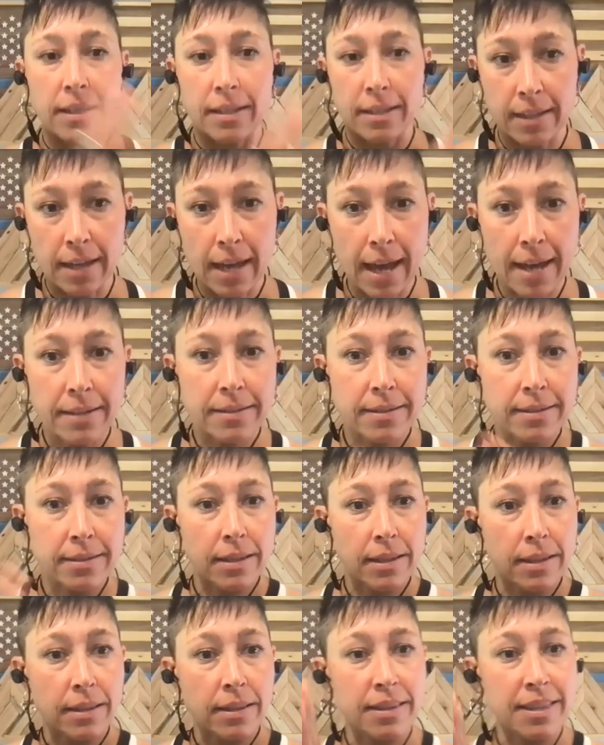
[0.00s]

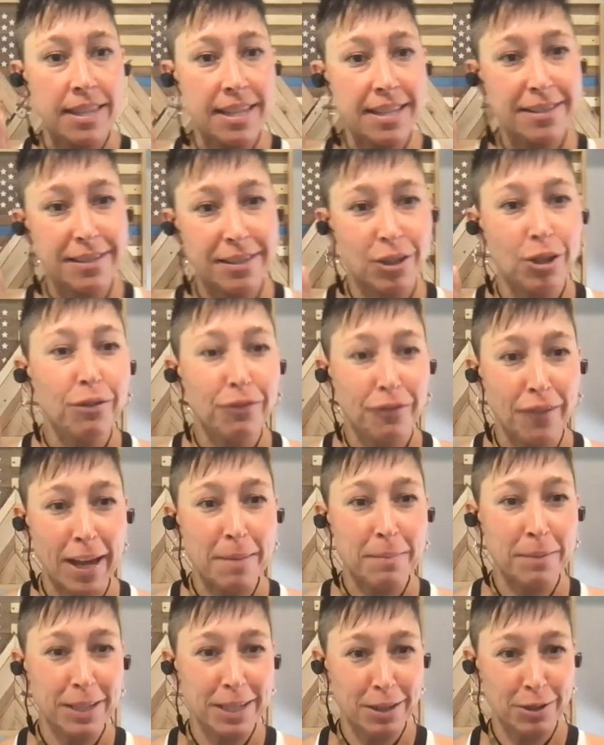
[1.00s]
Yes, this your
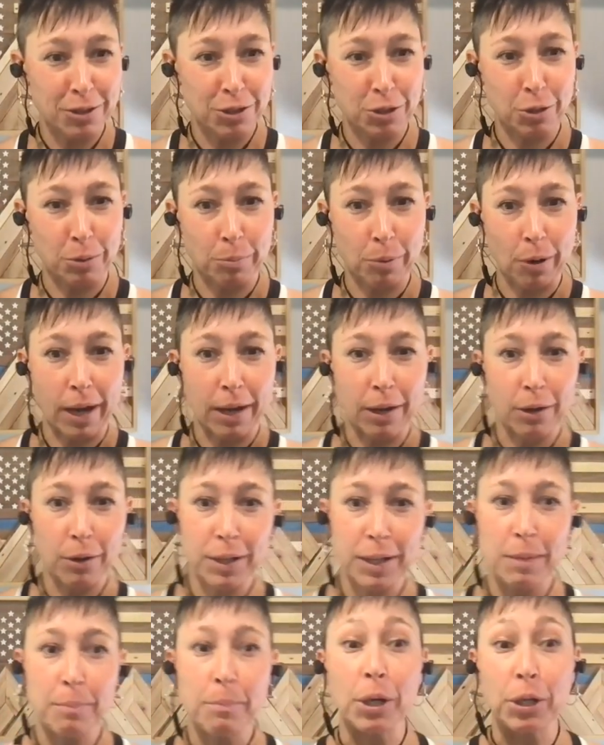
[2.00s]
family is your
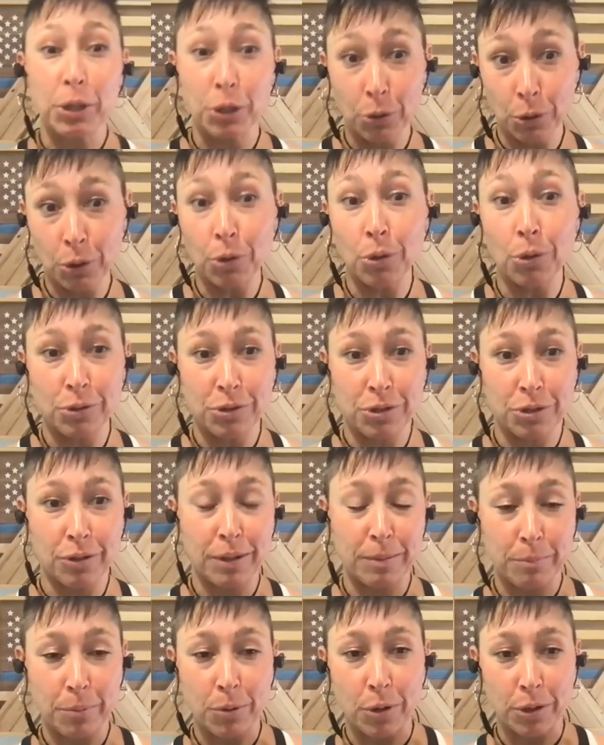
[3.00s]
priority, but your goals are
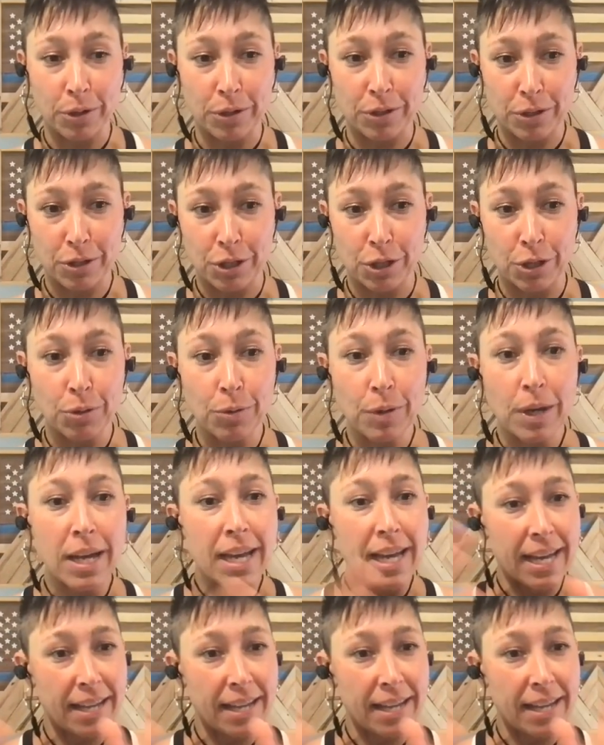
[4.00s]
important too.